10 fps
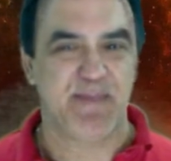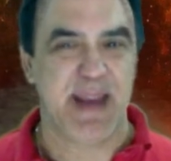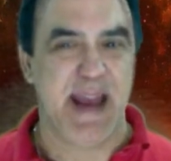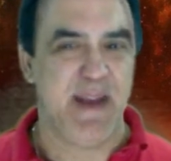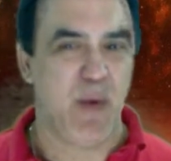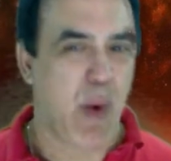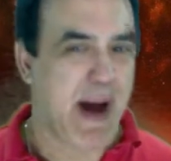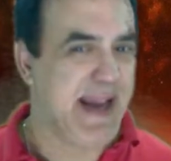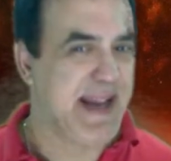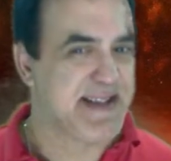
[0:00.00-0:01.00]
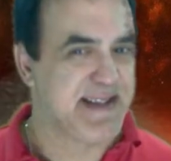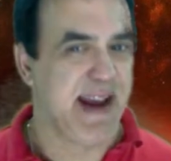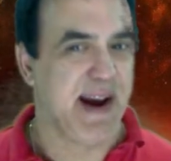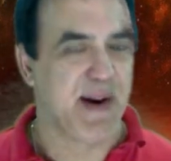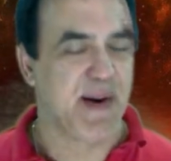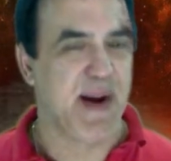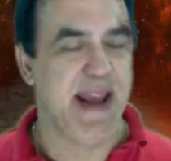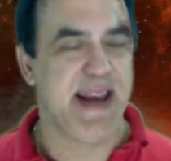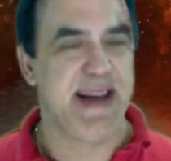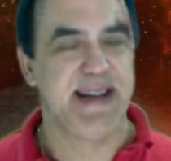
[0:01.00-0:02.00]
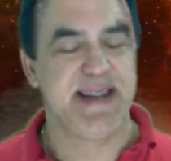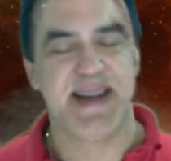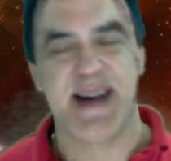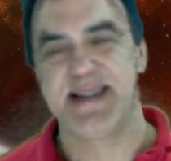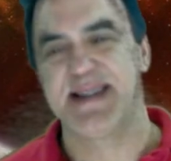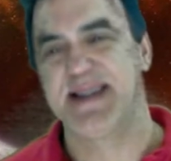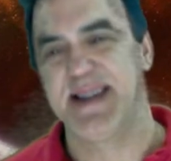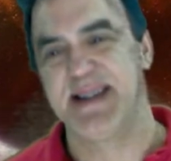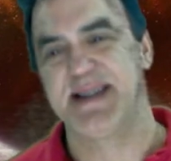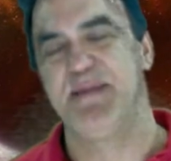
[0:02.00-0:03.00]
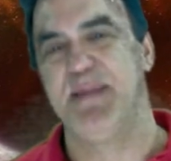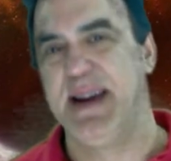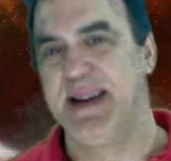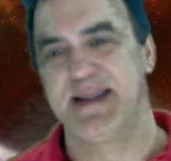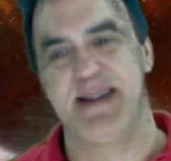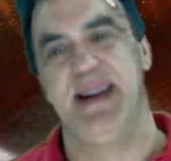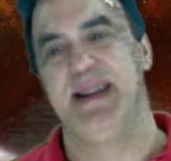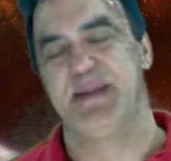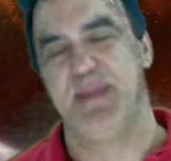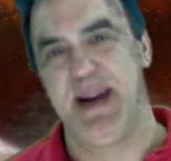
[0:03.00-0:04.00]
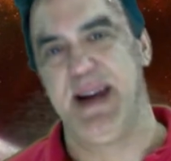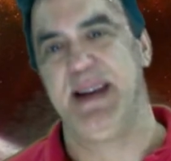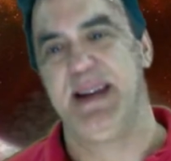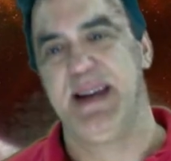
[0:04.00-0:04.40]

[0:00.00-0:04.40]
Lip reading: and then why it's there, and it just doesn't make sense, man.